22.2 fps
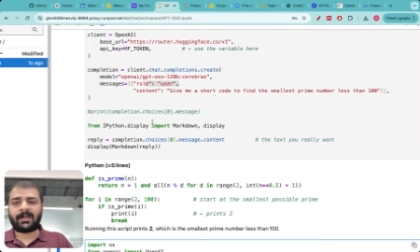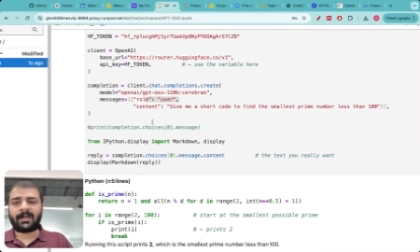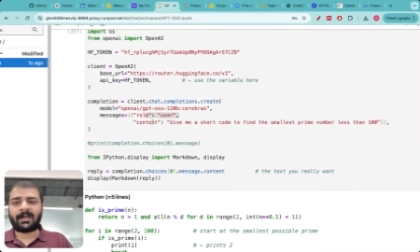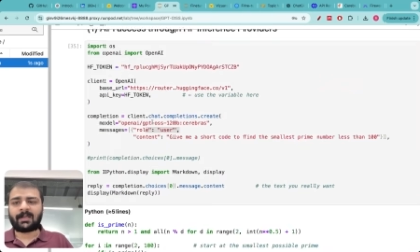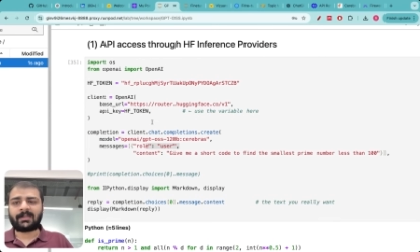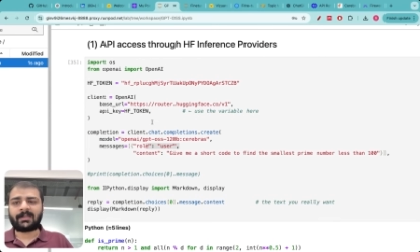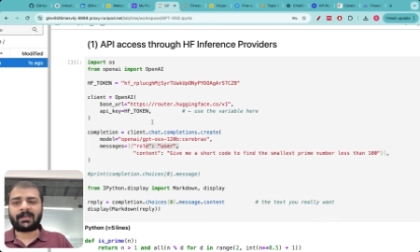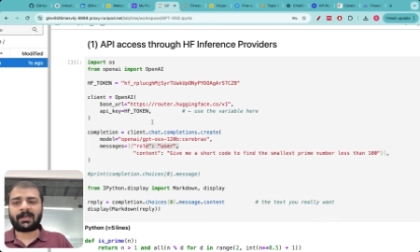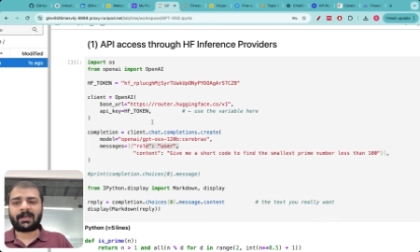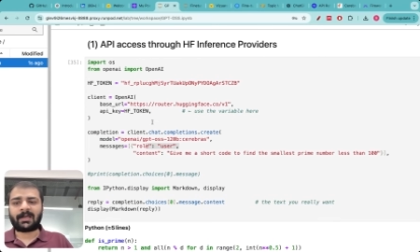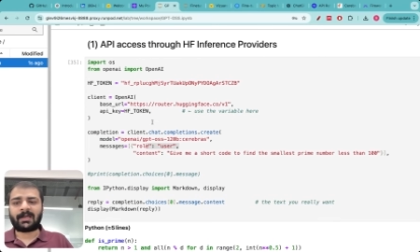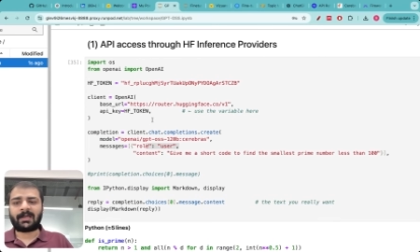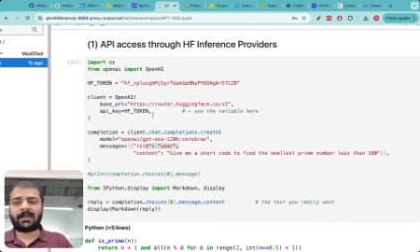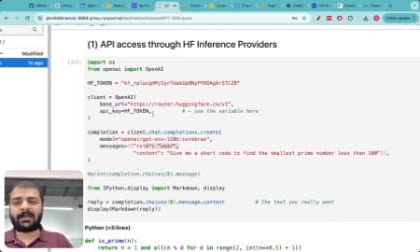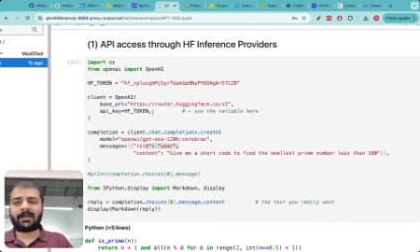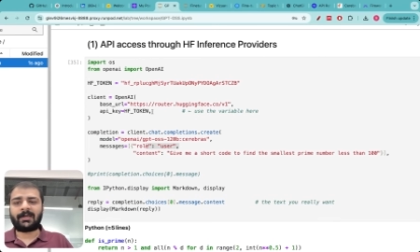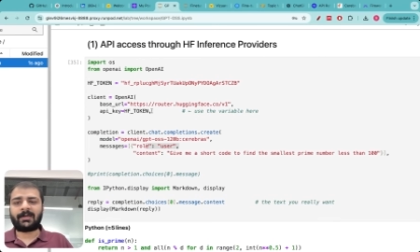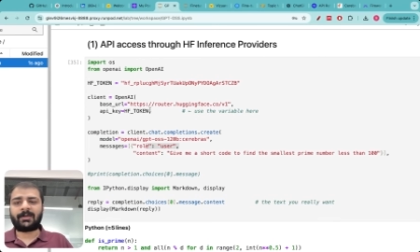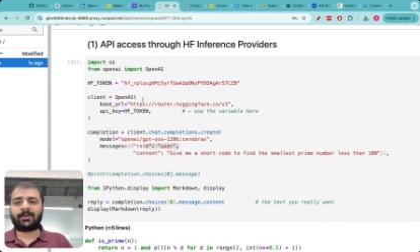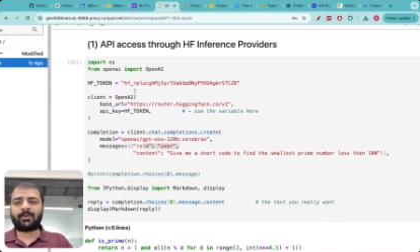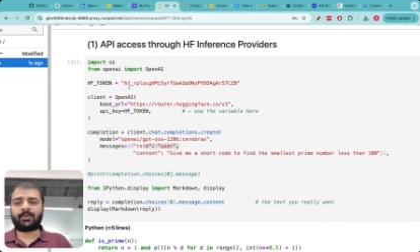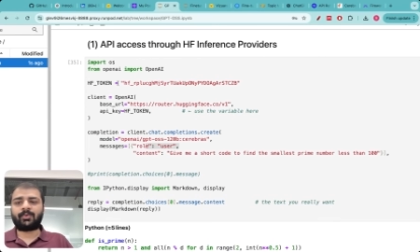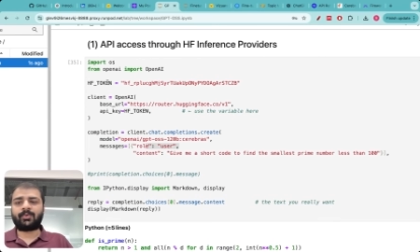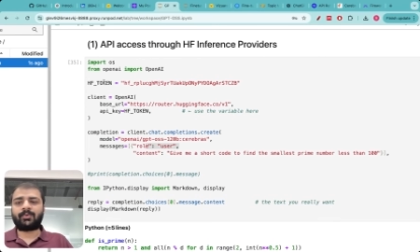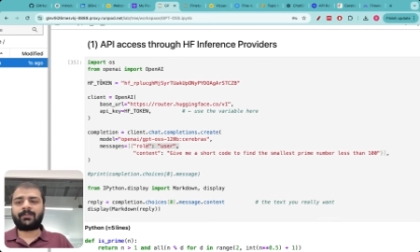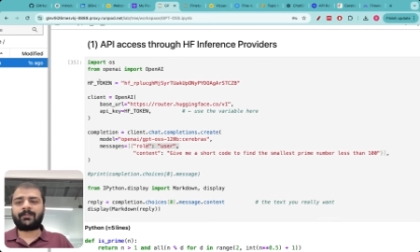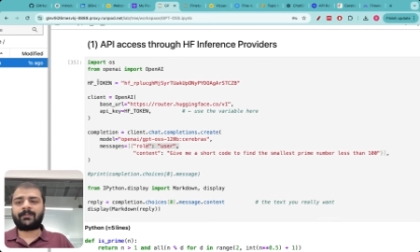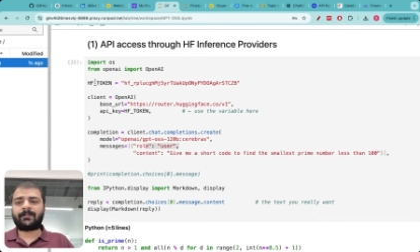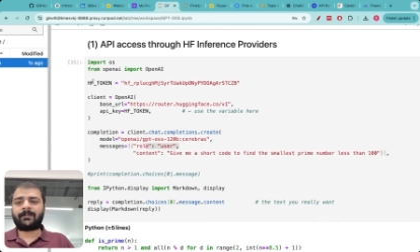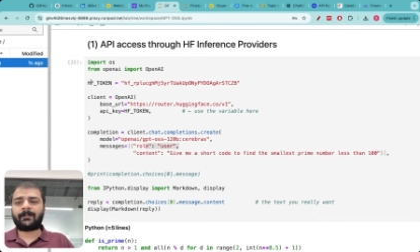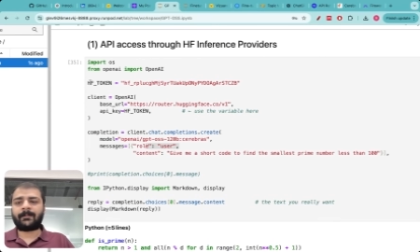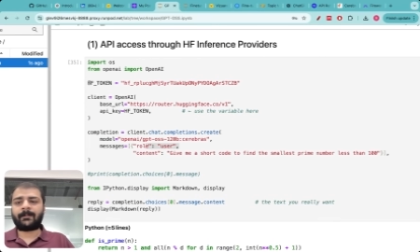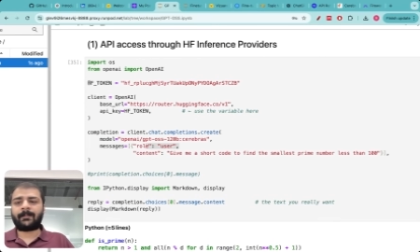I think I'll need to
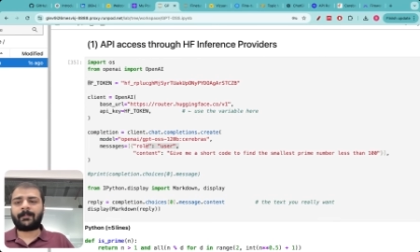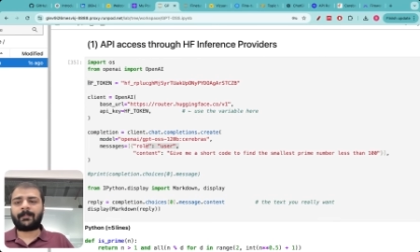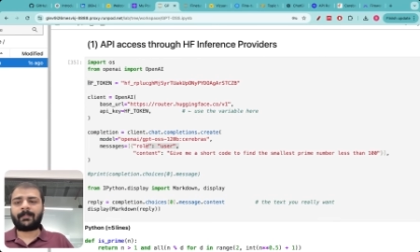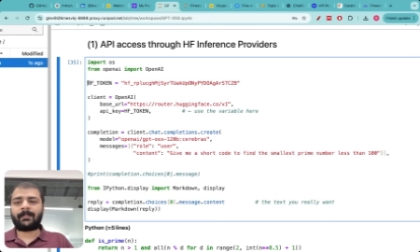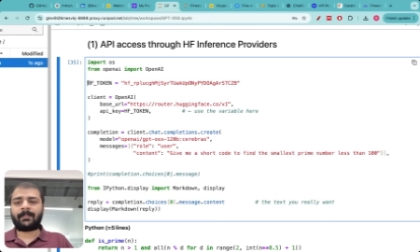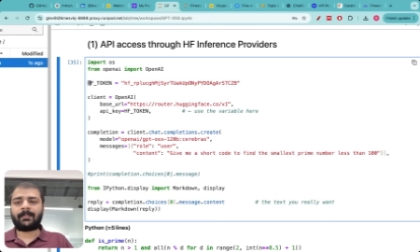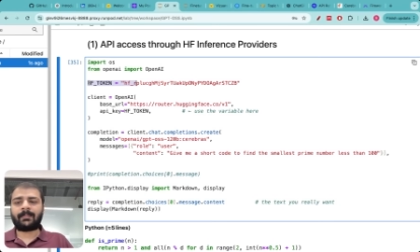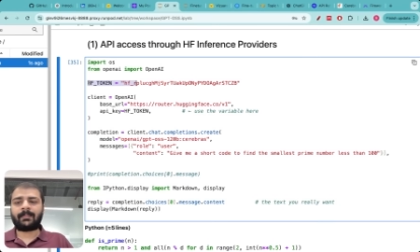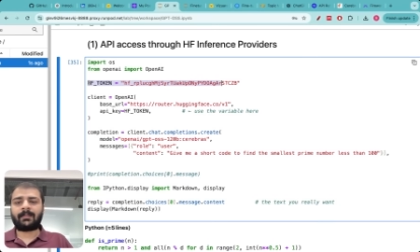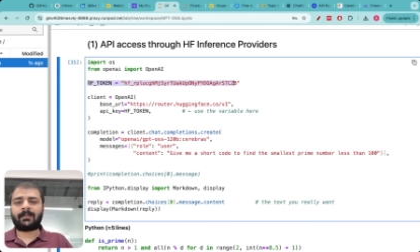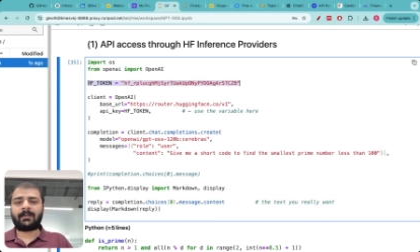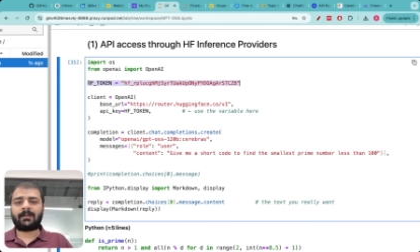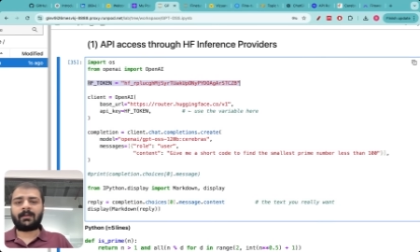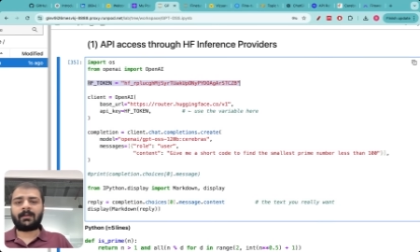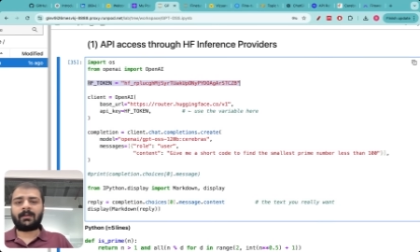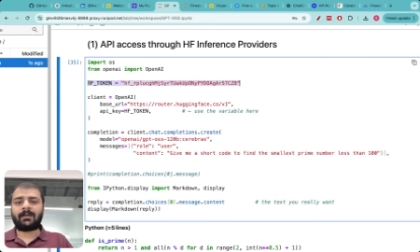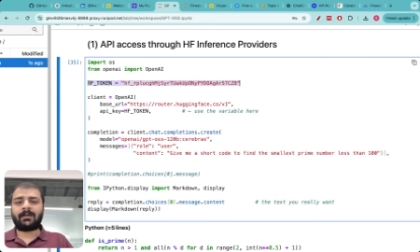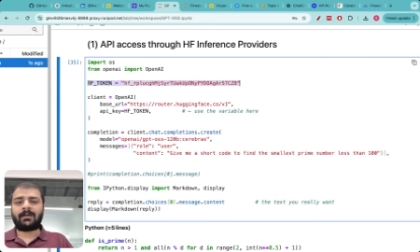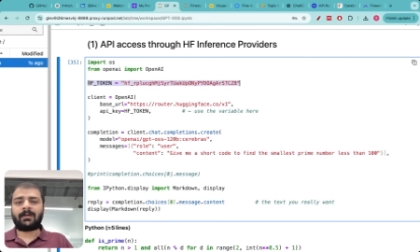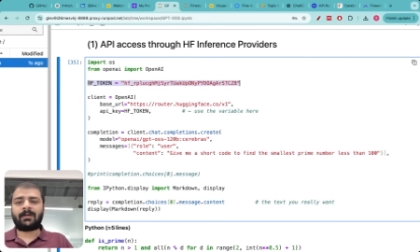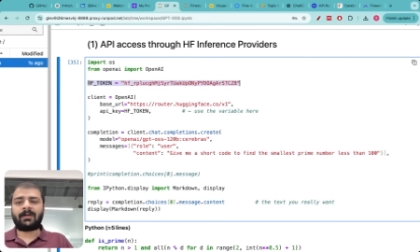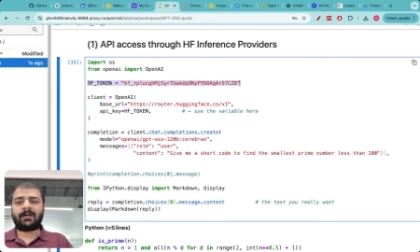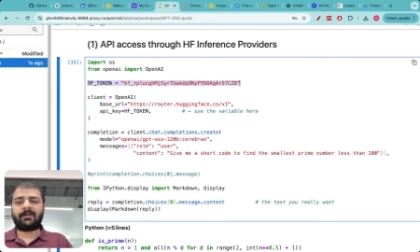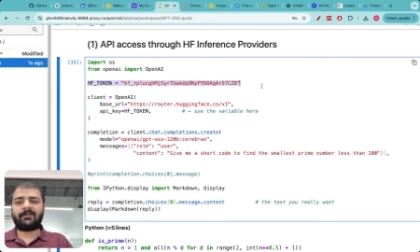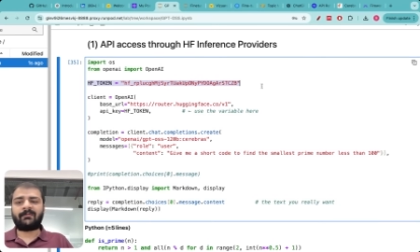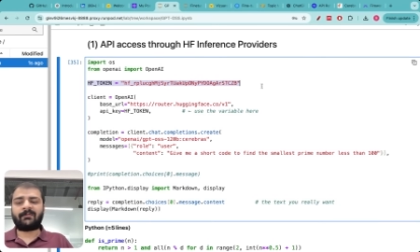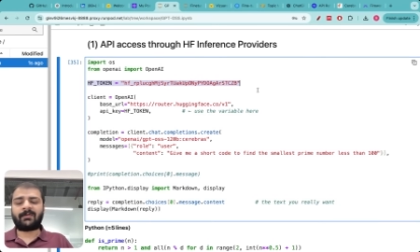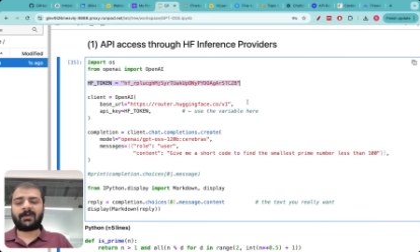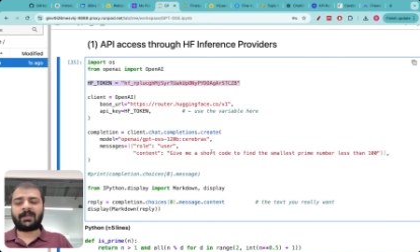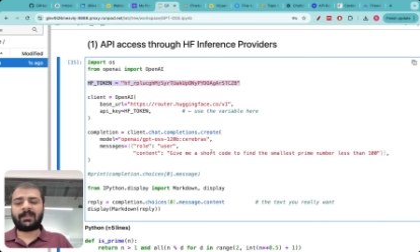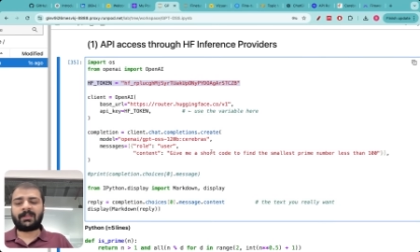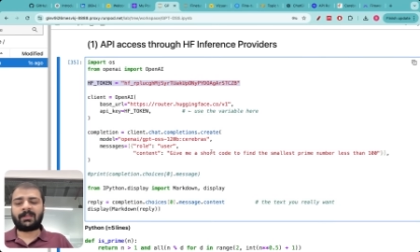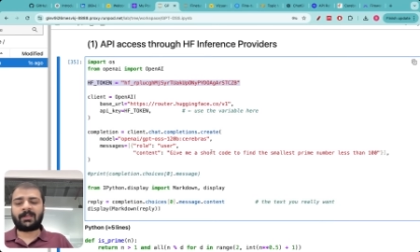
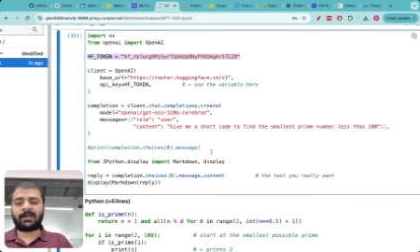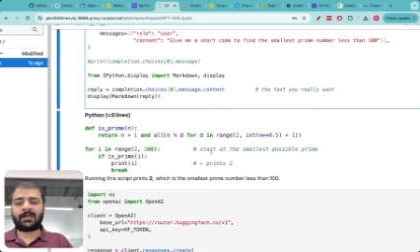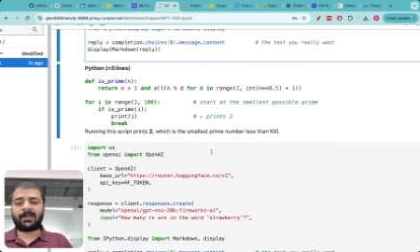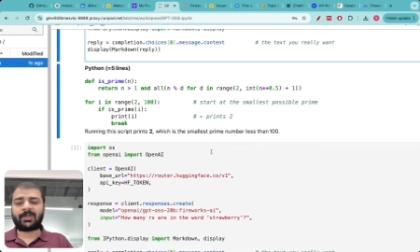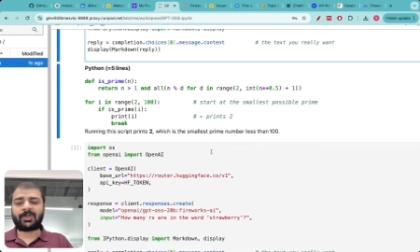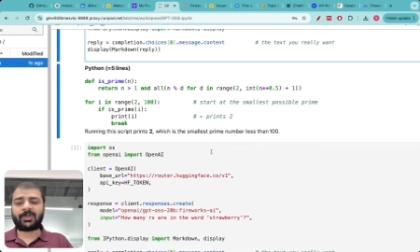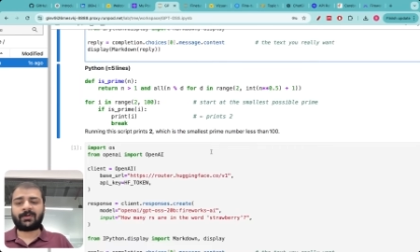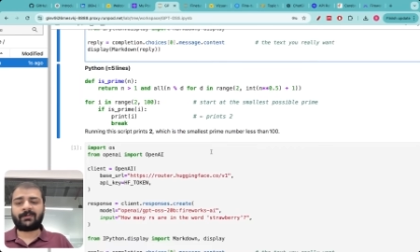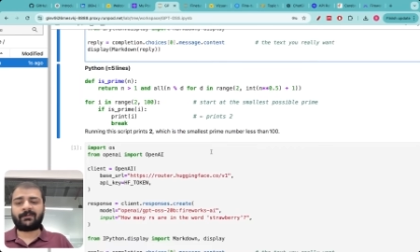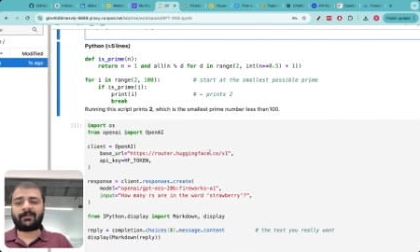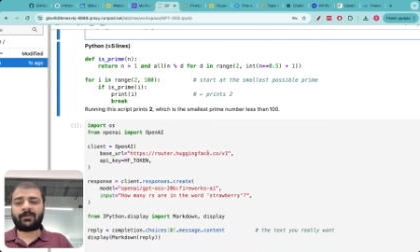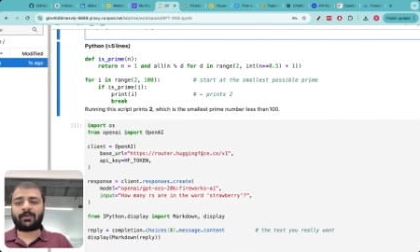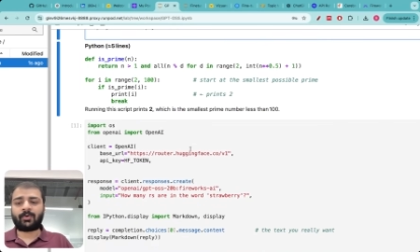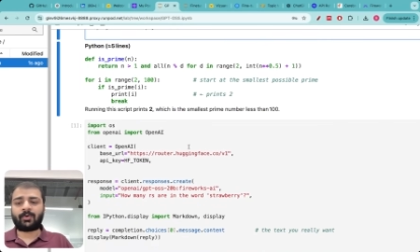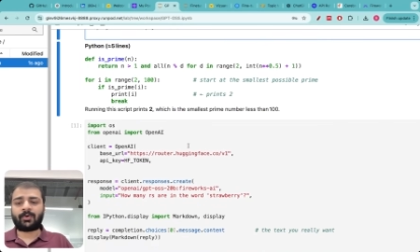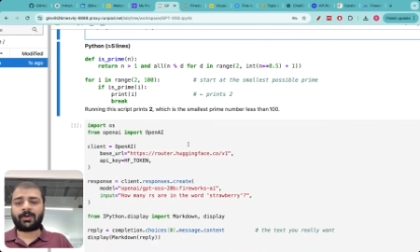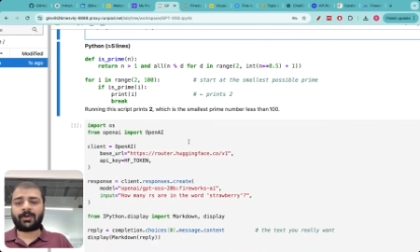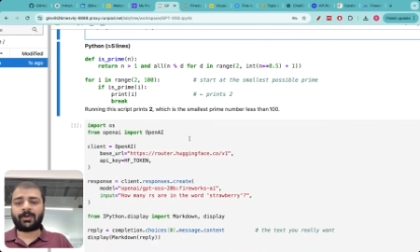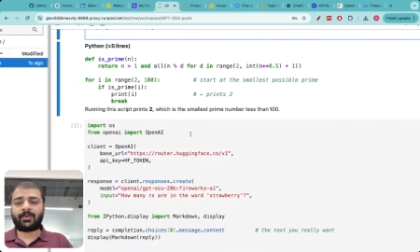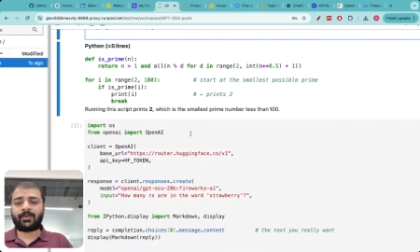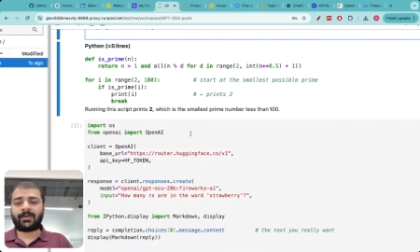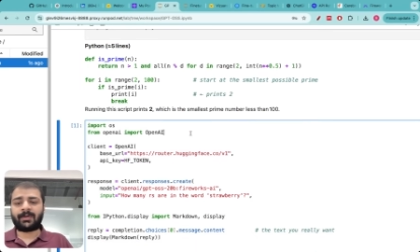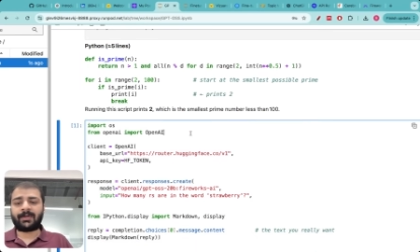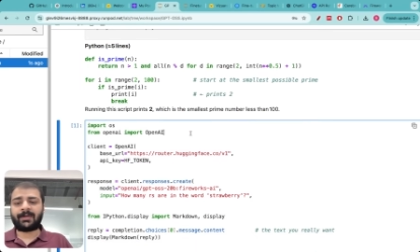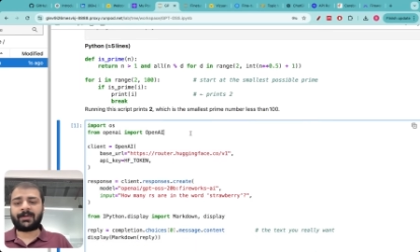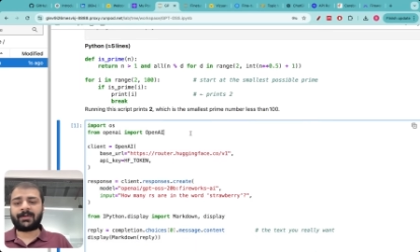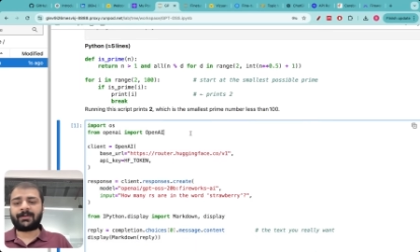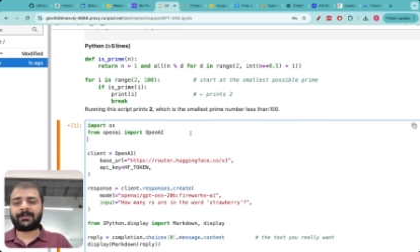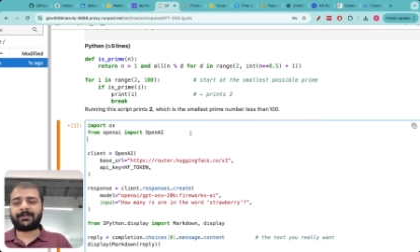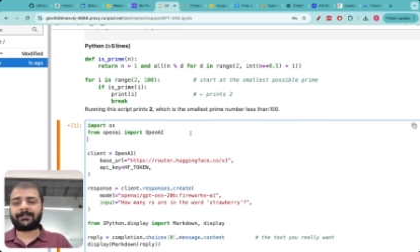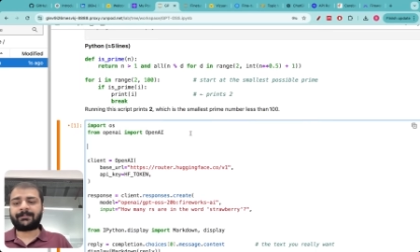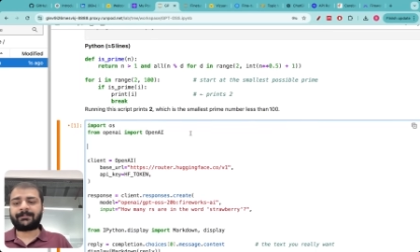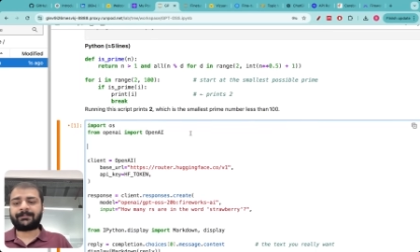define the HF token over here.